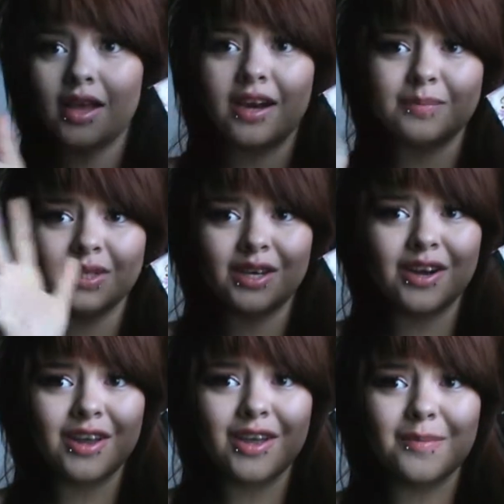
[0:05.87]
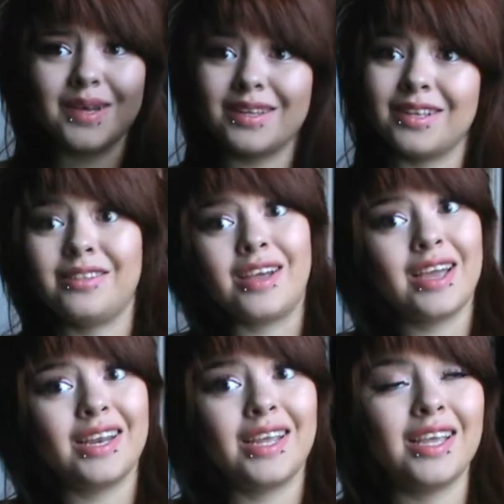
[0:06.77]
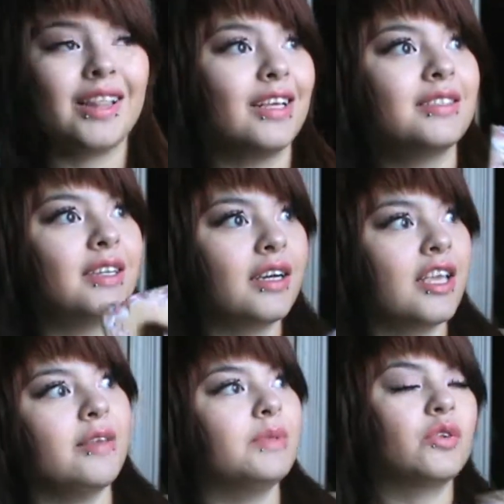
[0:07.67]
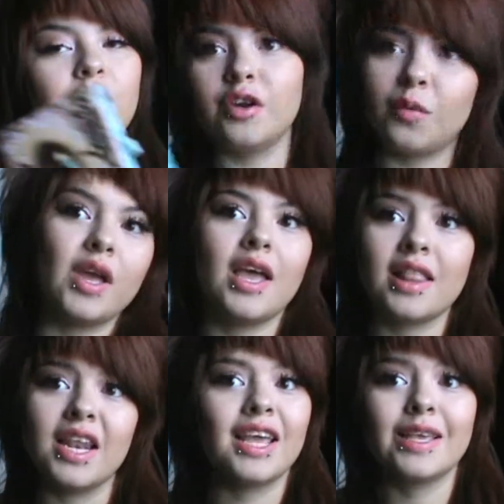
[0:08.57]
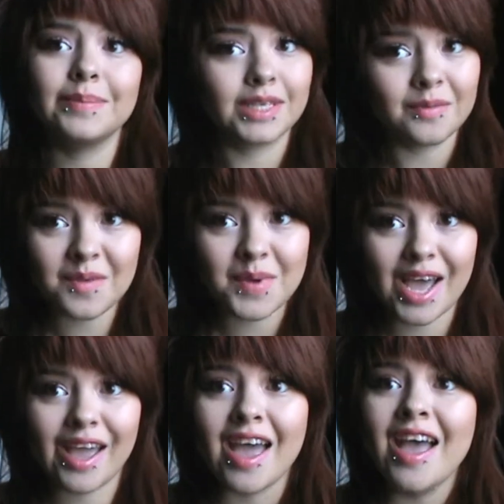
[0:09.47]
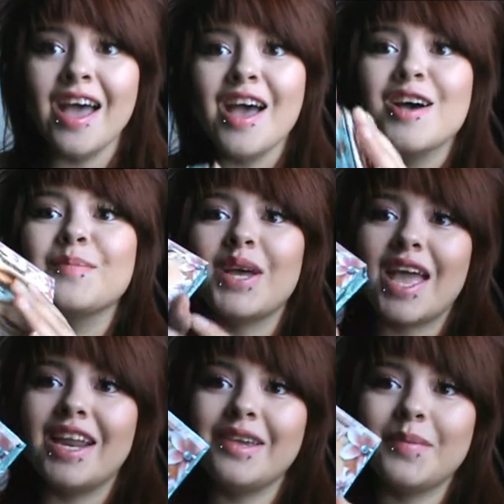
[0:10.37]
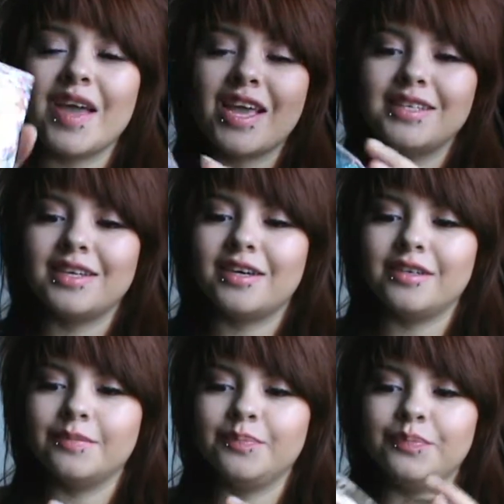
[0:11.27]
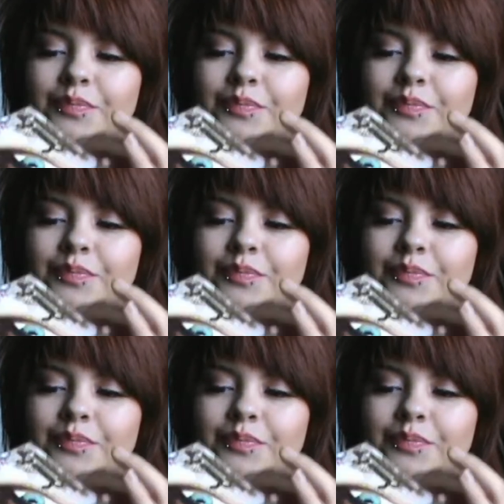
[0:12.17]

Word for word: and I'm sorry about the lighting. The sun keeps going away and then it keeps coming back. But anyways, um